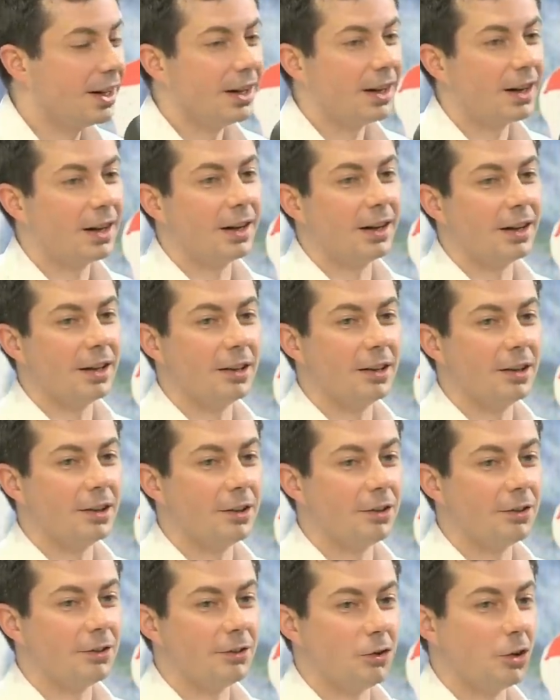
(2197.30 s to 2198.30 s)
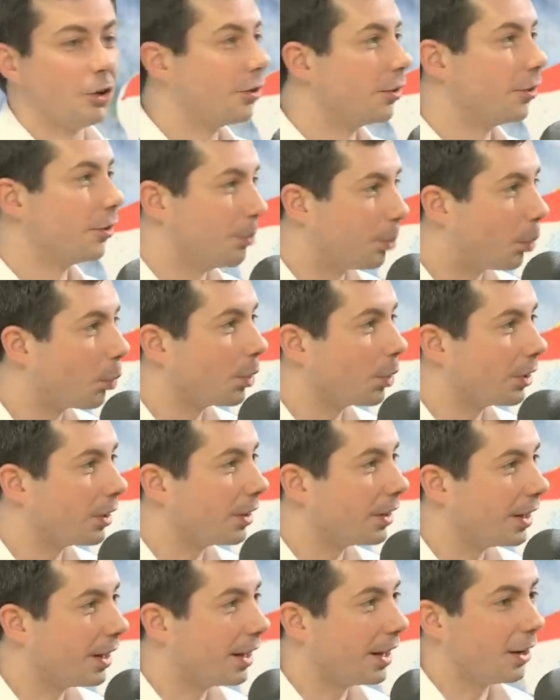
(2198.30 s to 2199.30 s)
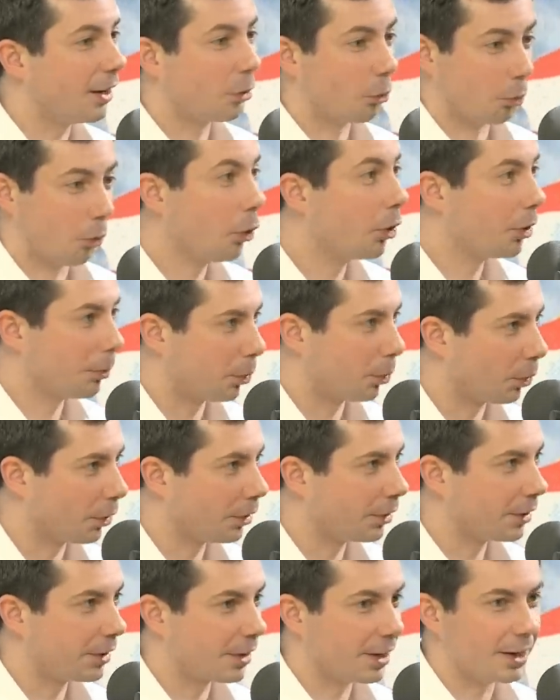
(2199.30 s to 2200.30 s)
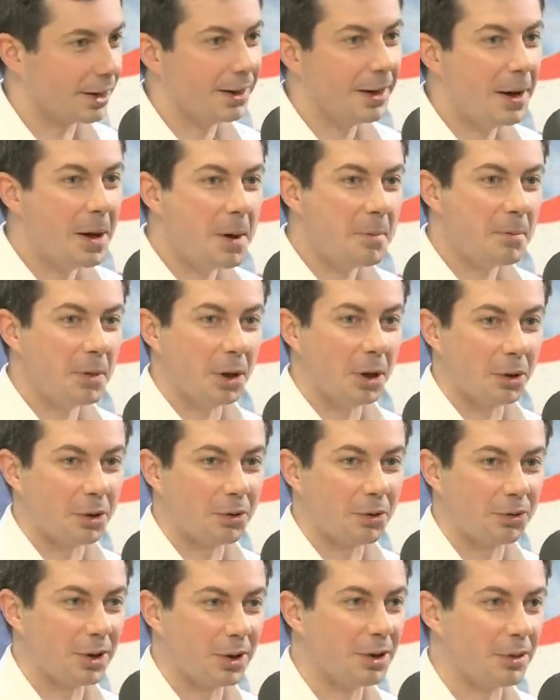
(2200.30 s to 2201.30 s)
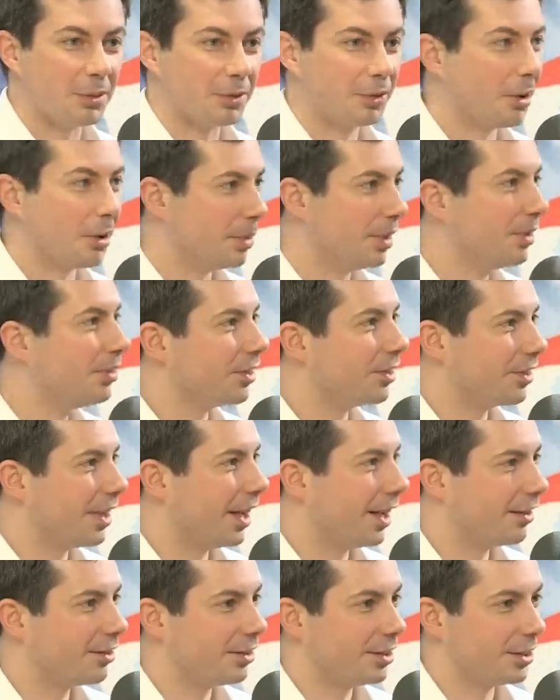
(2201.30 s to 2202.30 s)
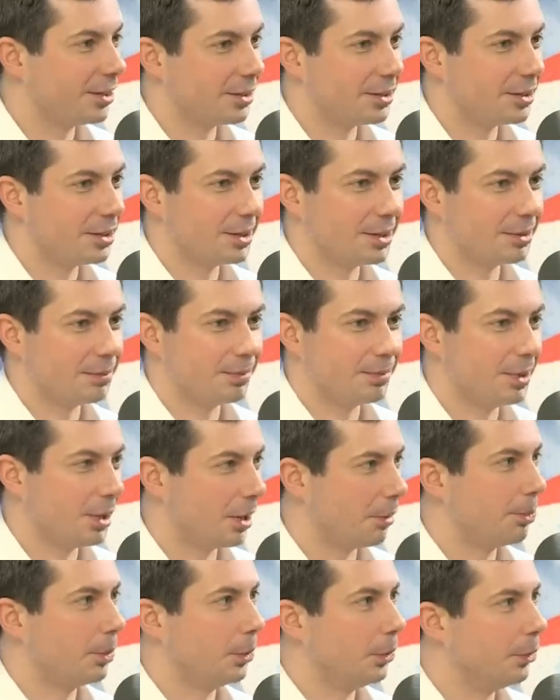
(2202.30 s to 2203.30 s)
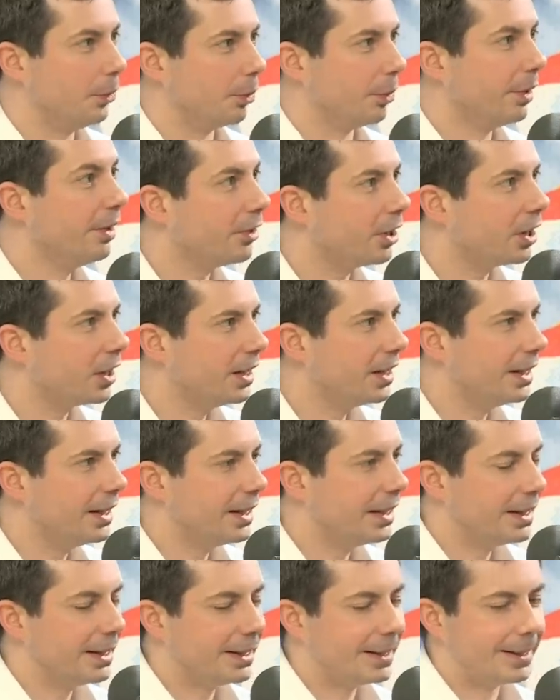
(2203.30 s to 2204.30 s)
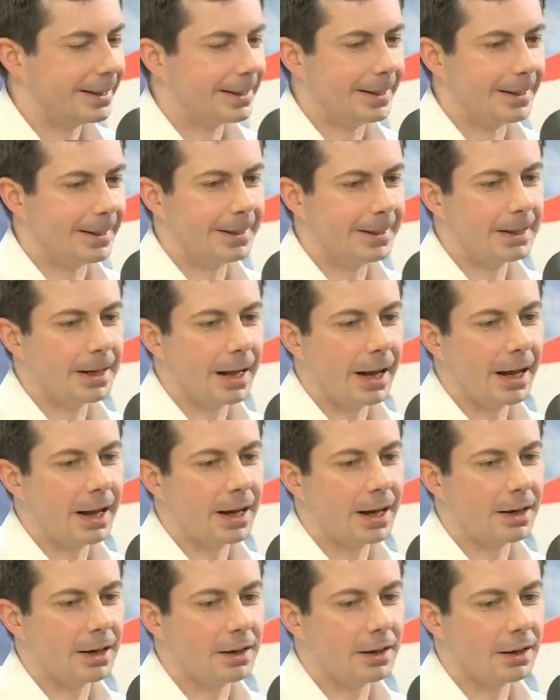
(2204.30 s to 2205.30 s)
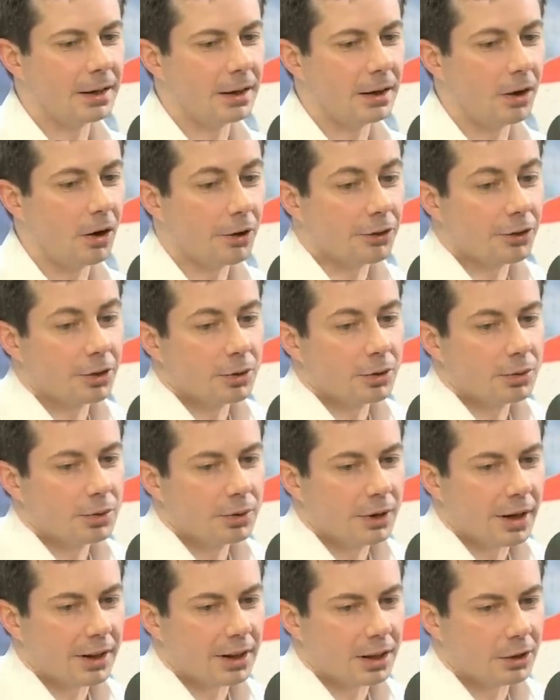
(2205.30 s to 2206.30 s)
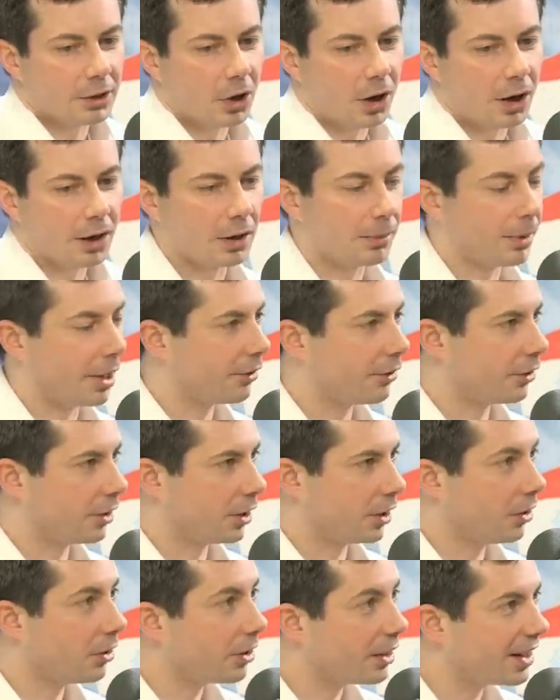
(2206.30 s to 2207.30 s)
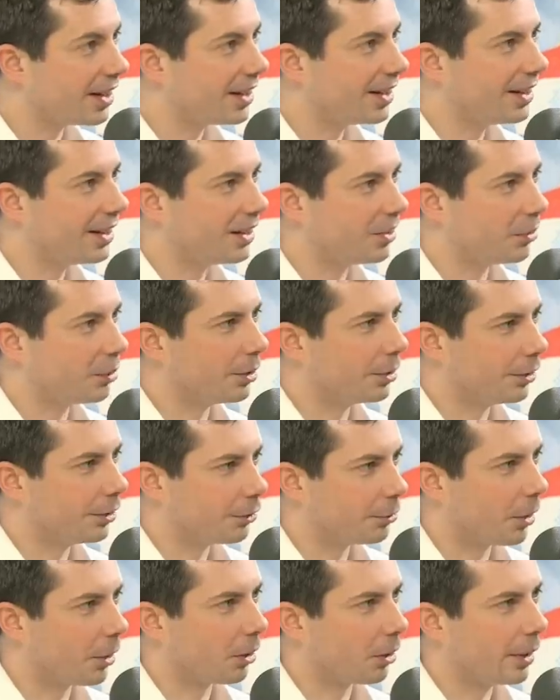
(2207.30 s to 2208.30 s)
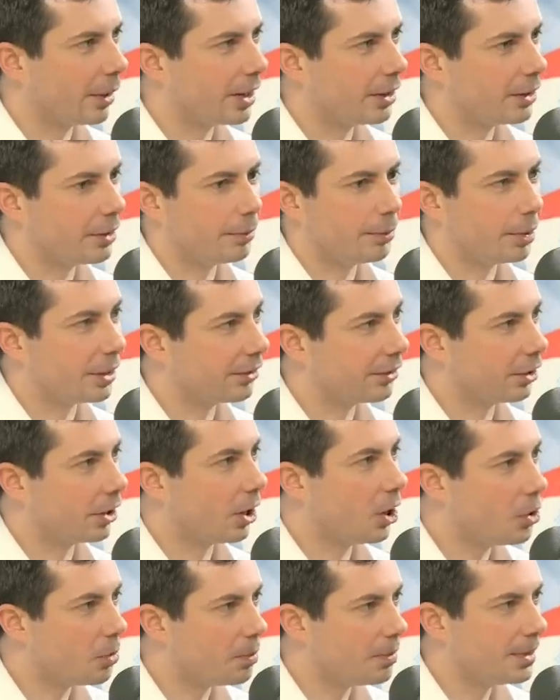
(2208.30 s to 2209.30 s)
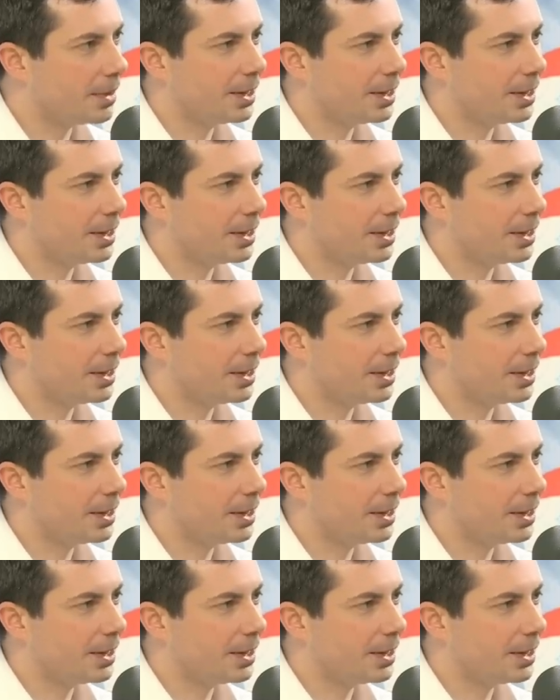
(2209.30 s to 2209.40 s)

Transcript: uh, is just as important uh, or more important than you know the freedom some business has to to you know pollute a river. Uh, and uh, also, you know, I think talking about security in a really smart way that brings it home.